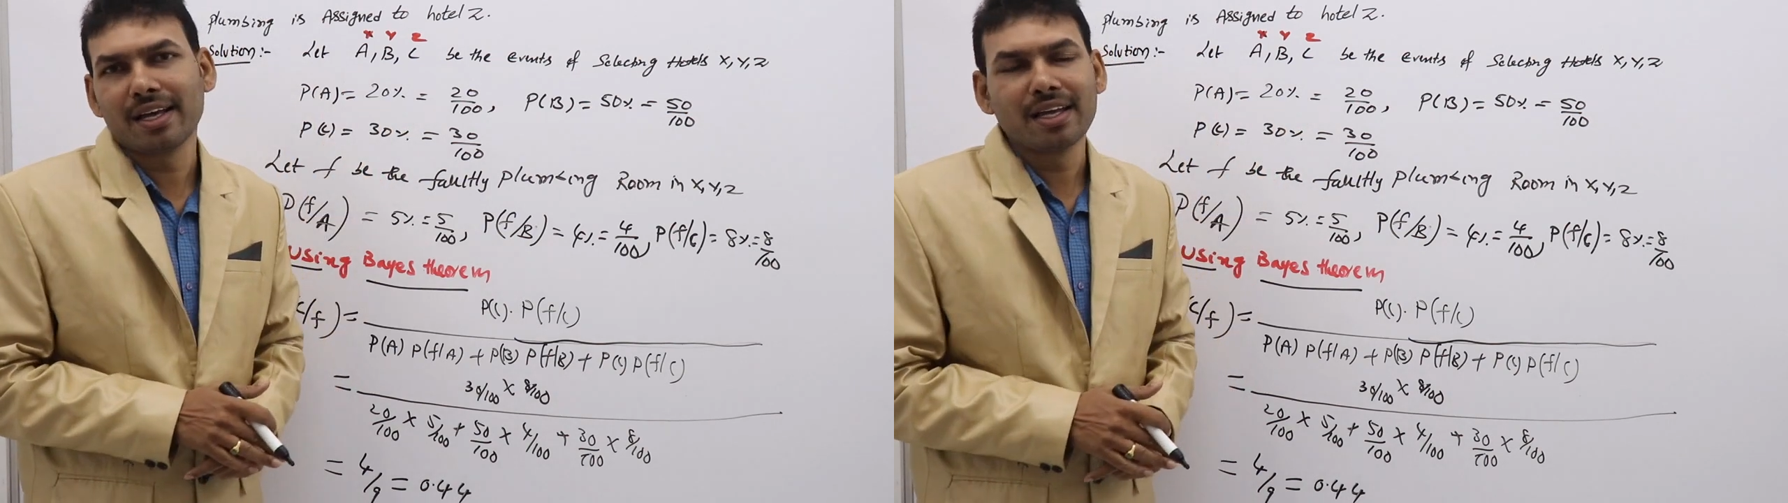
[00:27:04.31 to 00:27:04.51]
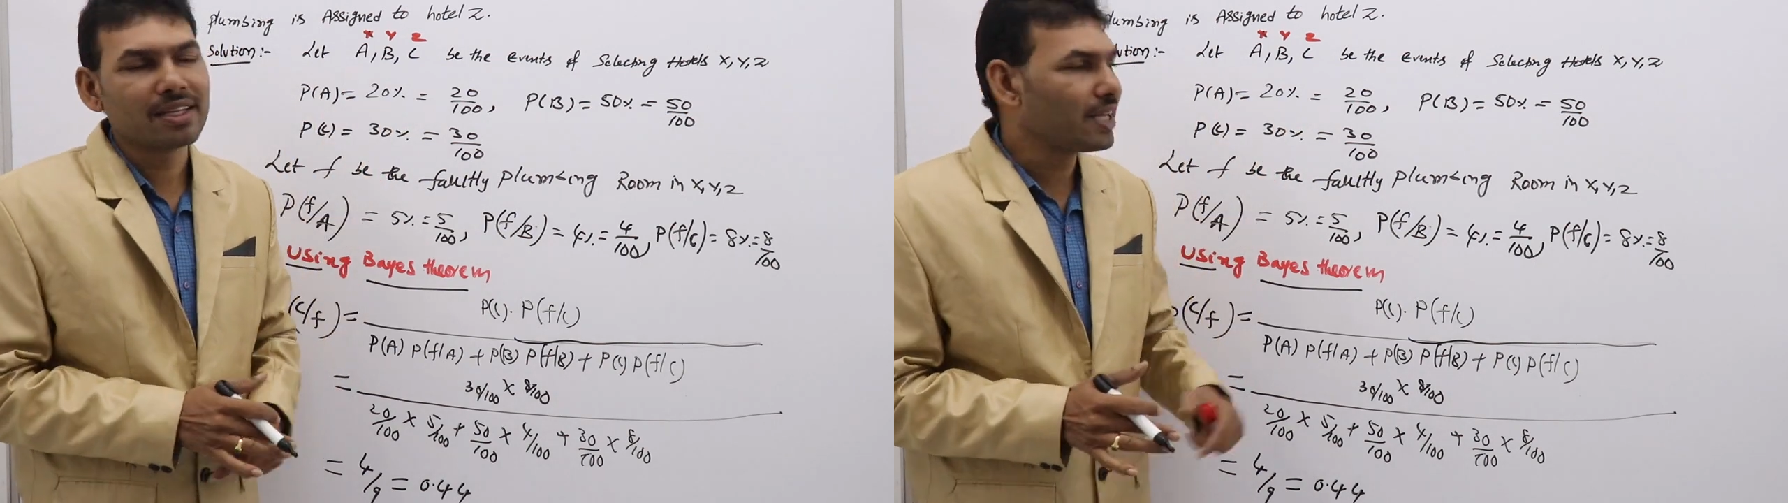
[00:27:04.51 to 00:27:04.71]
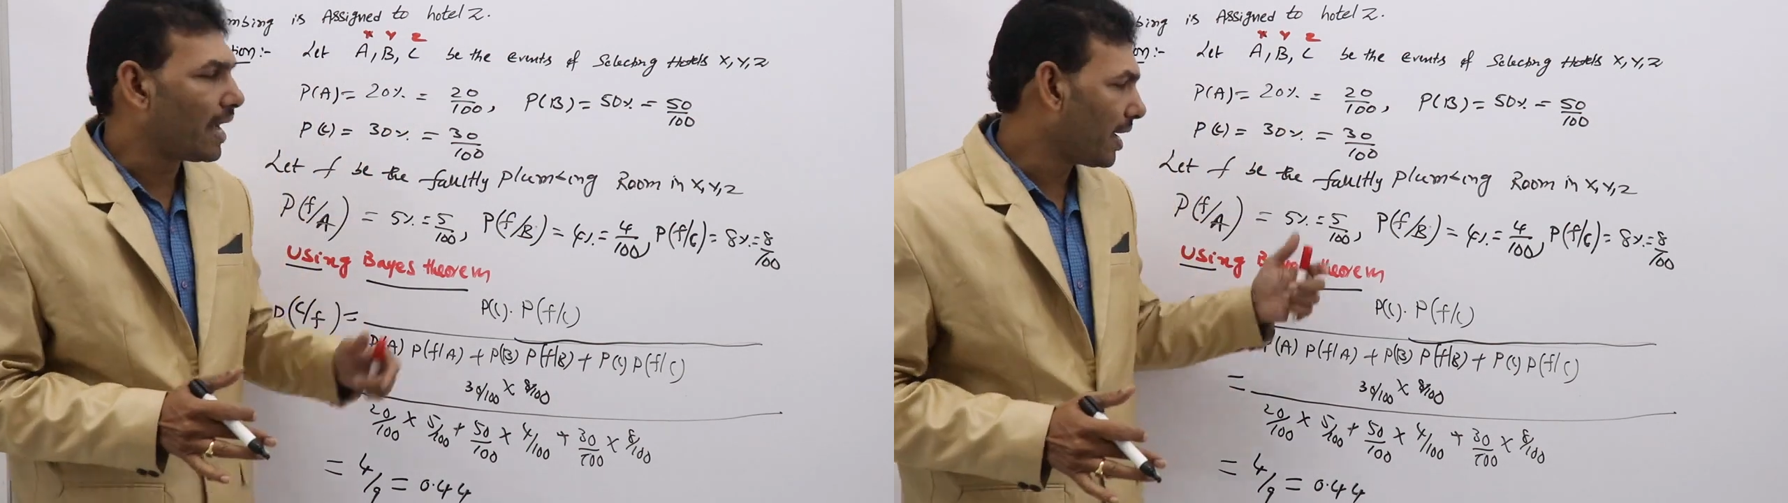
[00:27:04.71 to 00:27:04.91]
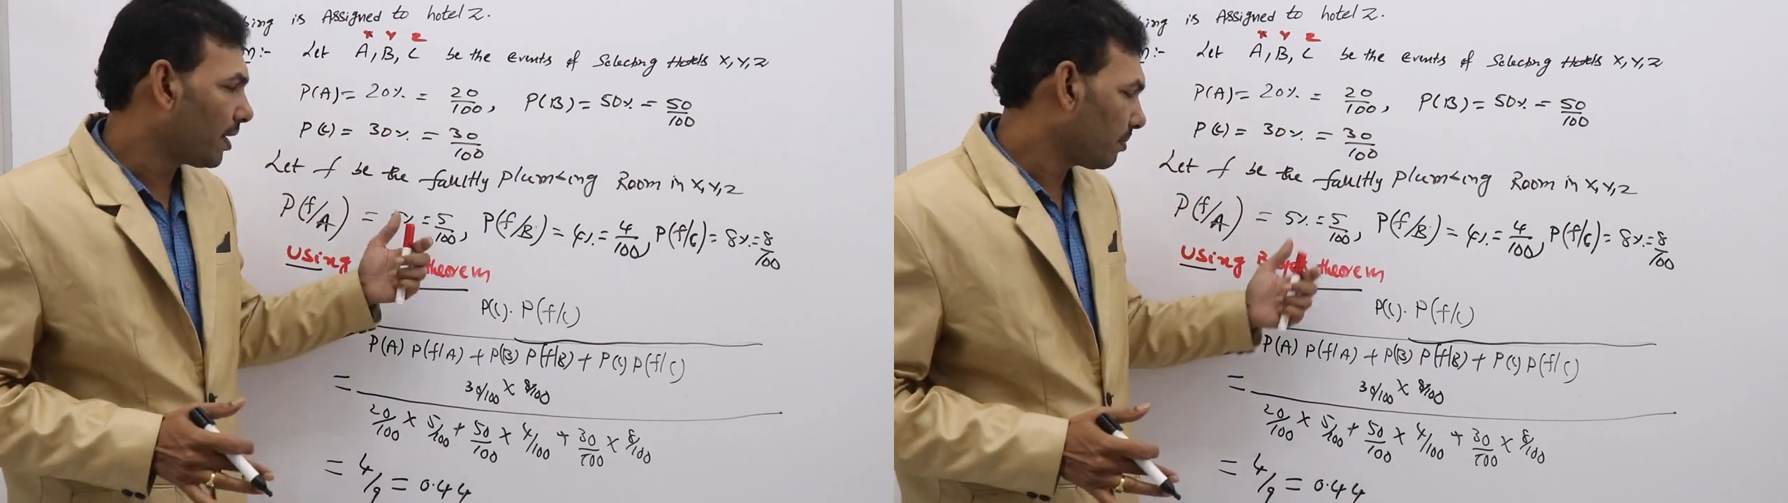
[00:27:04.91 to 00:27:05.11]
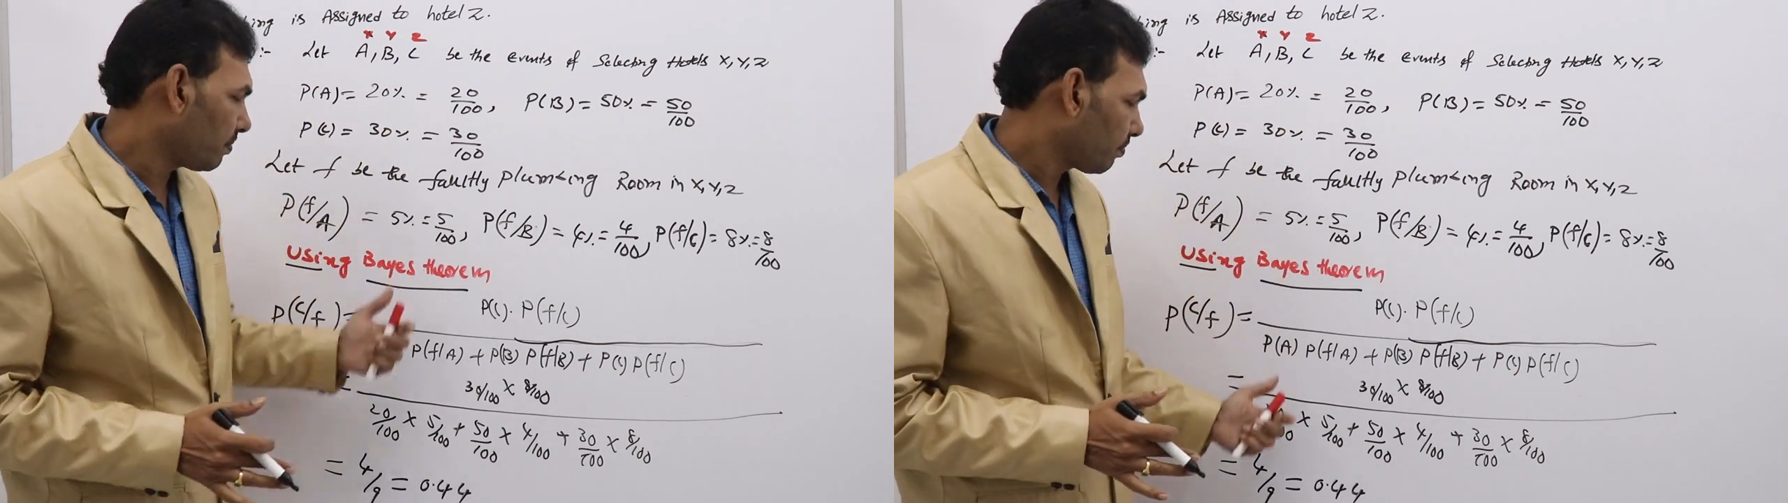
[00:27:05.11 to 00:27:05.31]

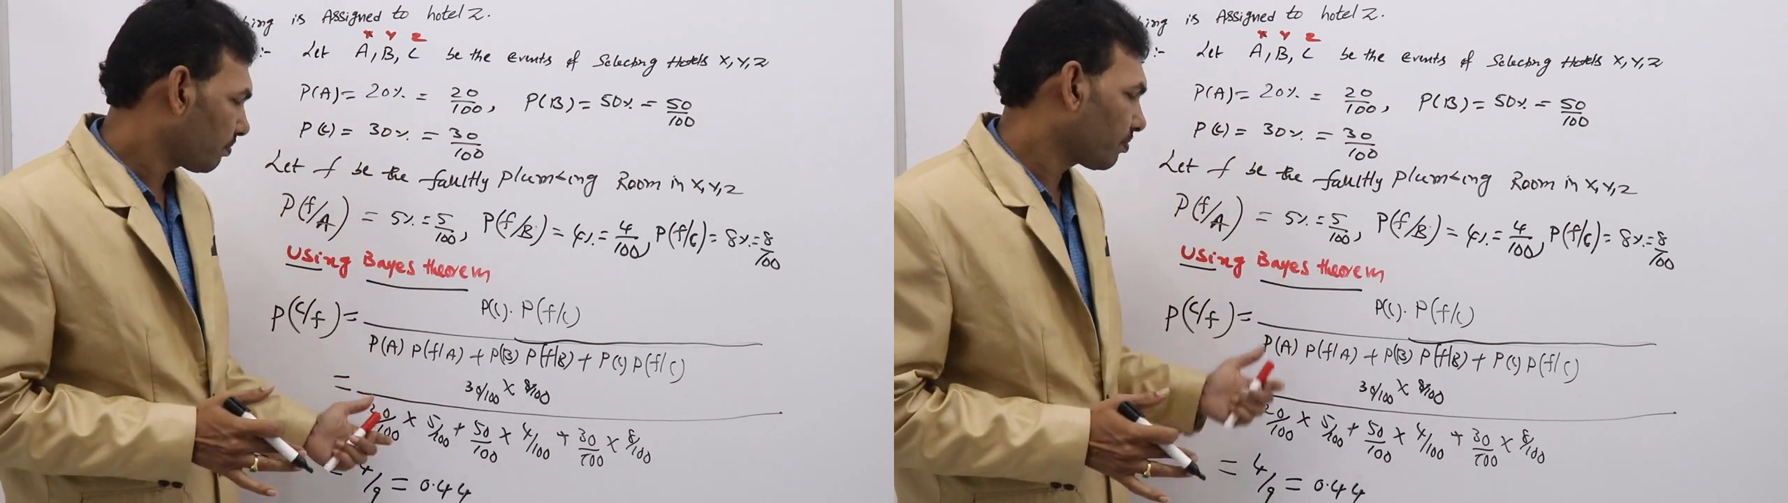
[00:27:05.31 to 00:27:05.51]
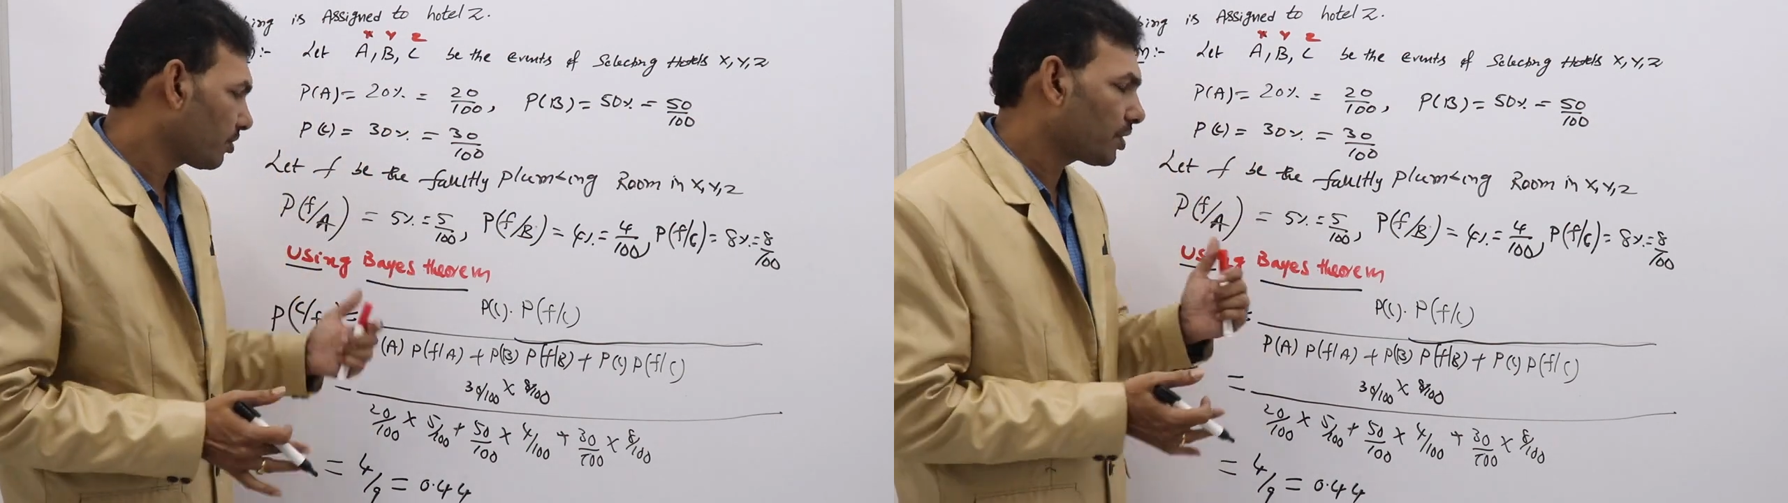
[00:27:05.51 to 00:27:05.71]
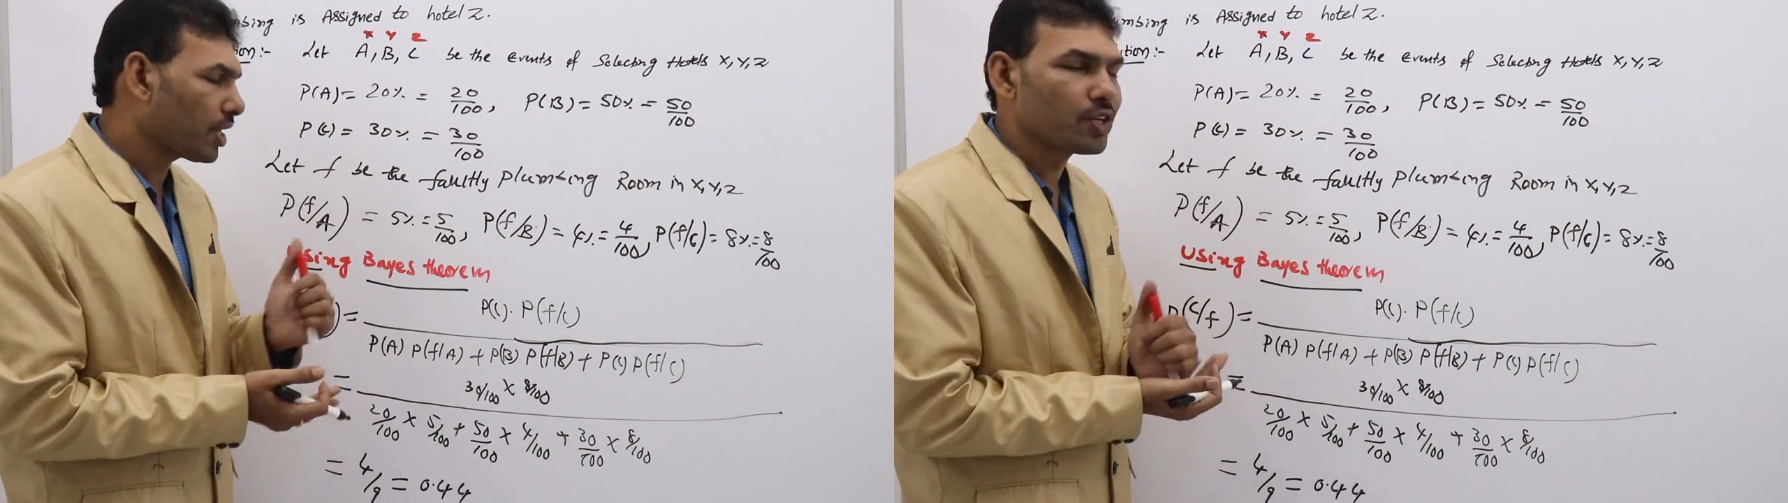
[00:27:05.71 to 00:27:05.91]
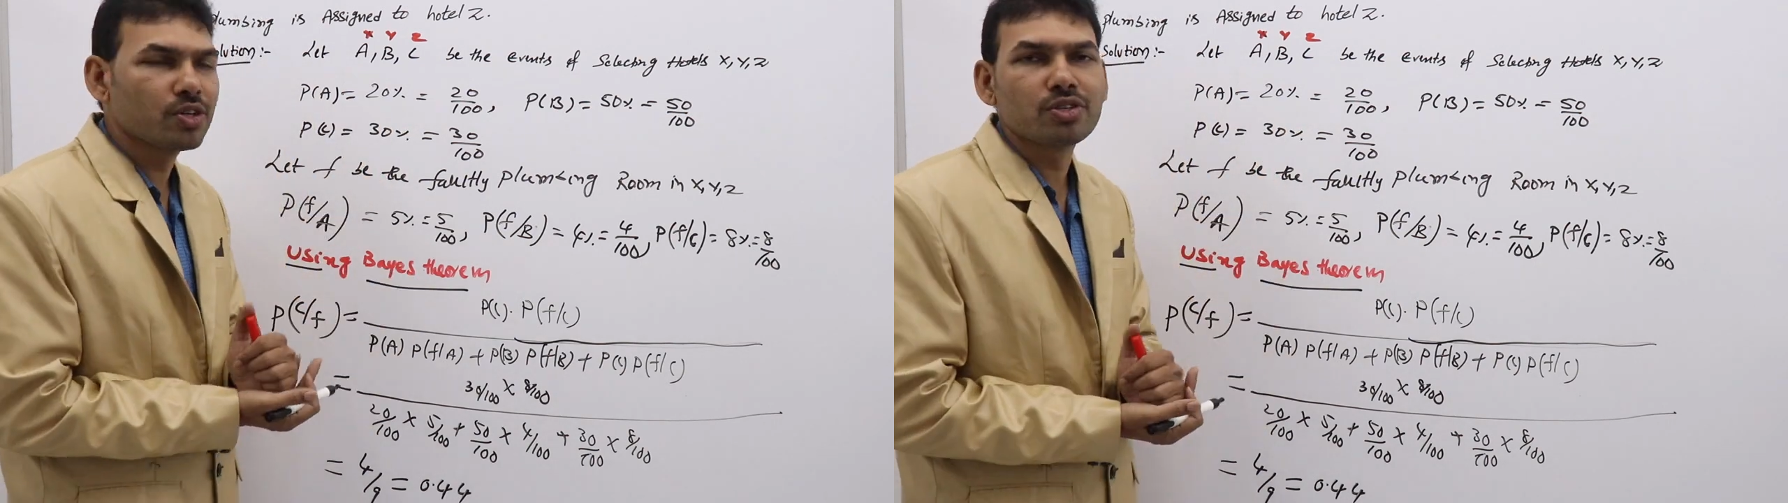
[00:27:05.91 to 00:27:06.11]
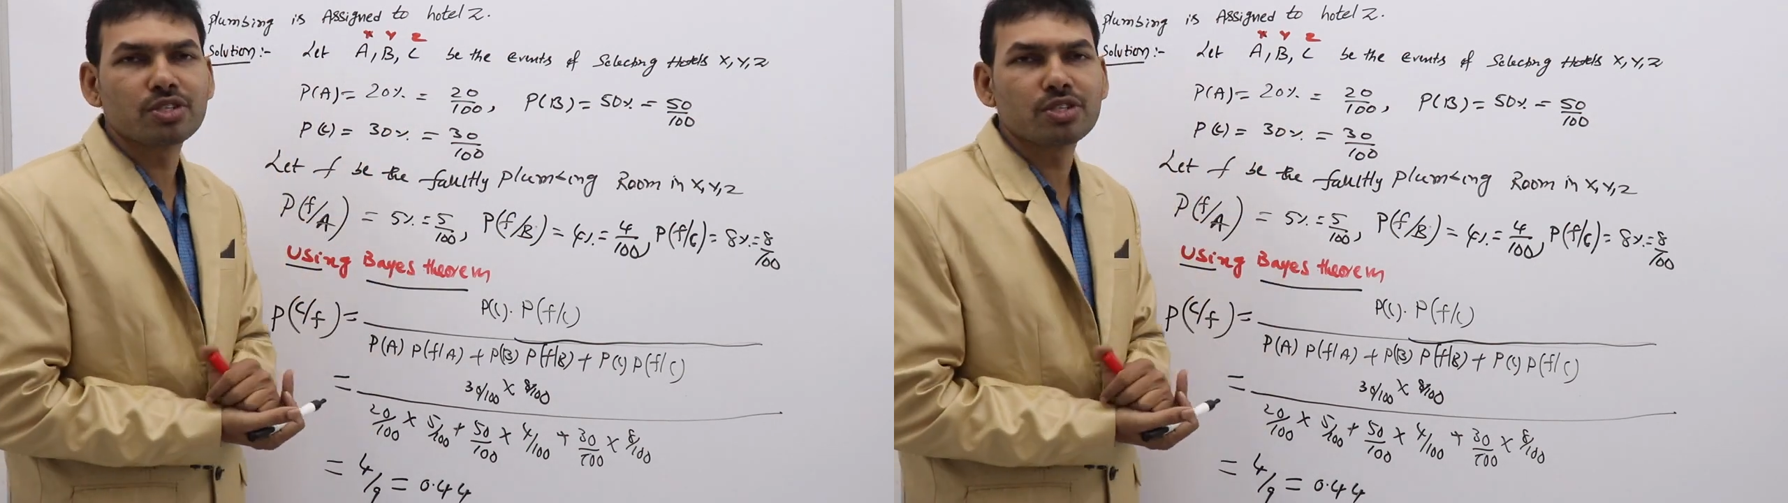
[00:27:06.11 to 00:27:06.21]
then you can use